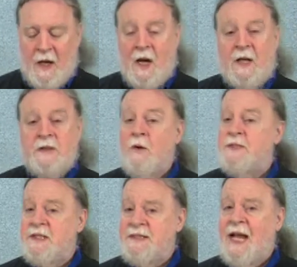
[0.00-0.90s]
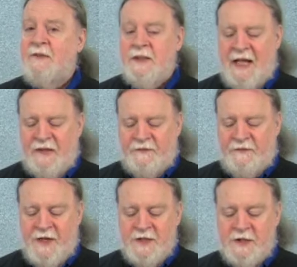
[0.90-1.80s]
Uh, they almost undoubtedly had
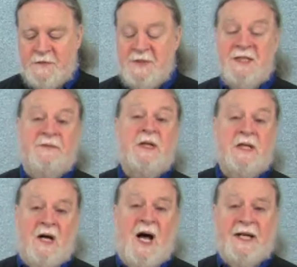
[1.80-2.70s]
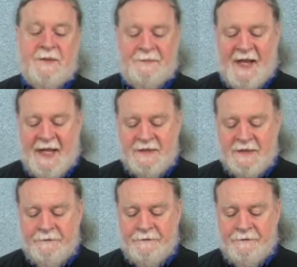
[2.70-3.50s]
fish, specifically cod and bass.